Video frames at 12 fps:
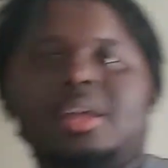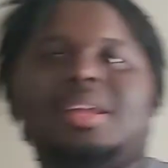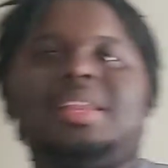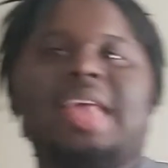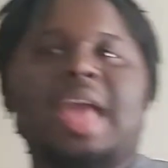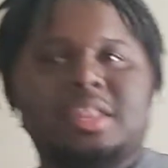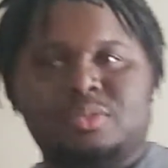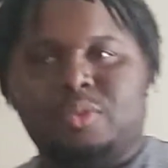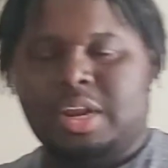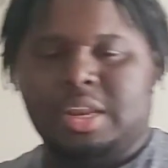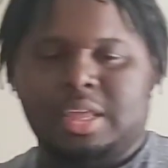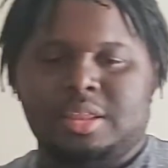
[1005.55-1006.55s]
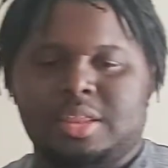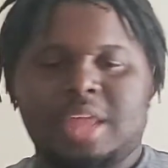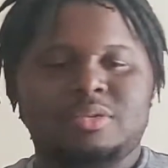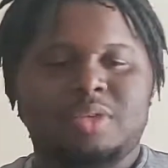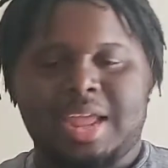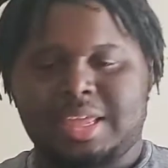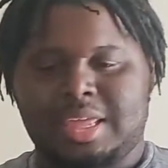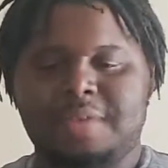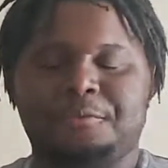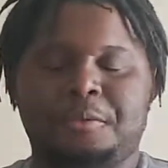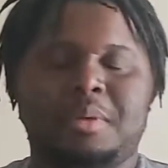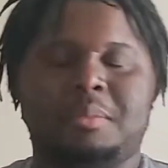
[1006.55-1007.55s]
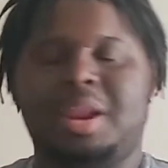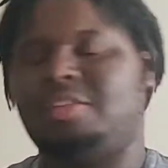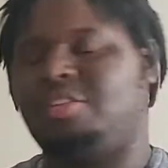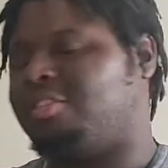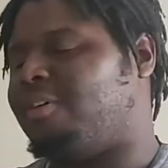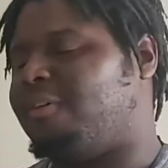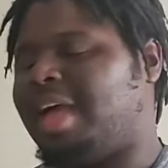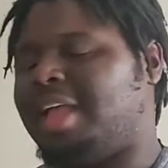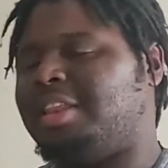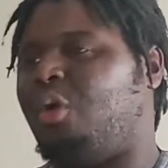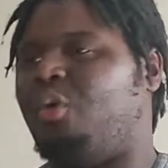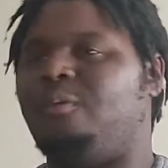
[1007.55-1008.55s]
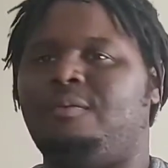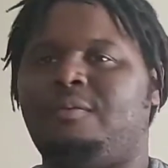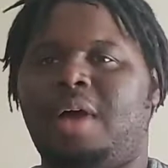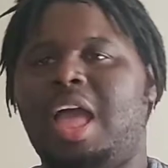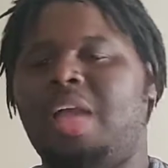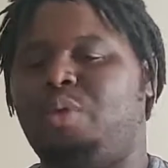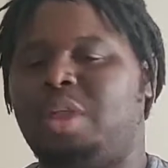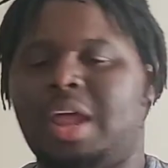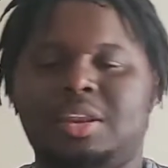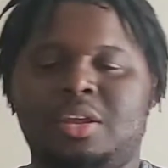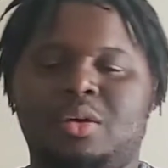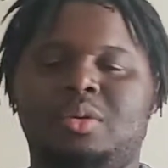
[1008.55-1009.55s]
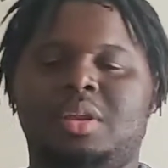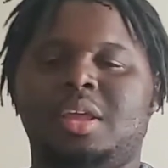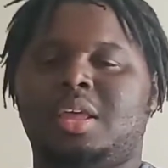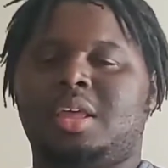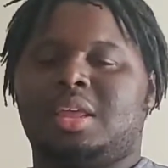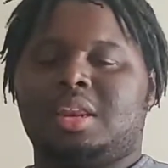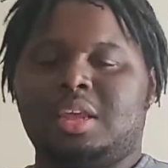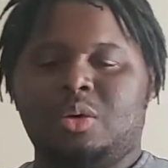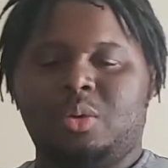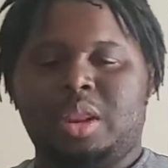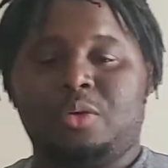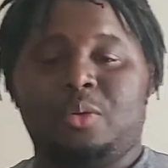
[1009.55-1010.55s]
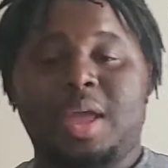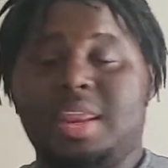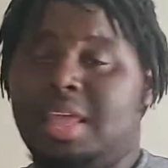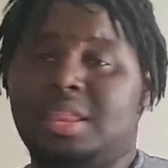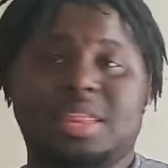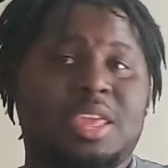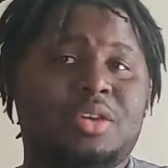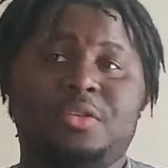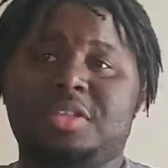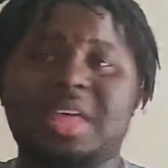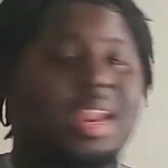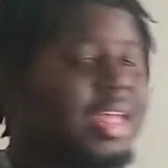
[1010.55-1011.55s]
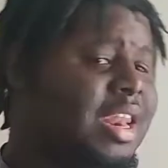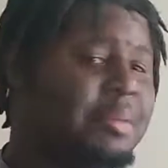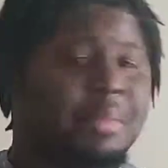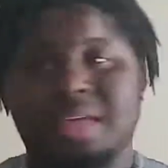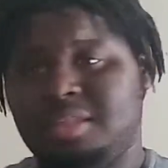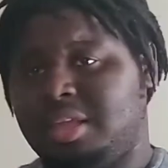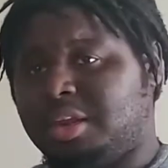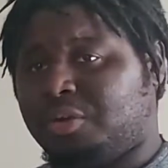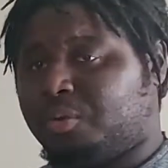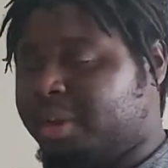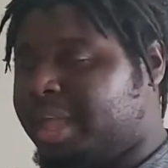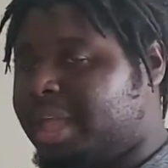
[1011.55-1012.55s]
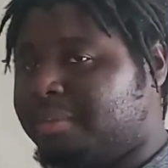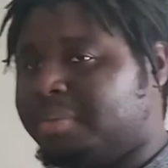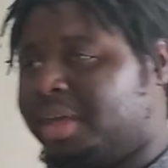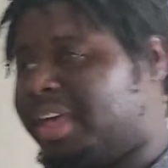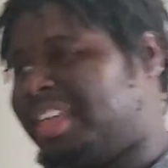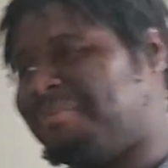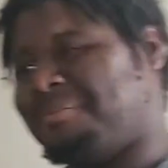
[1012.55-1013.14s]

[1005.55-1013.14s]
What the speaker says: That's what it is. That's what I get from him, and I don't vibe with it. I don't deal with it. Granted, he's still solid and amazing in the ring, but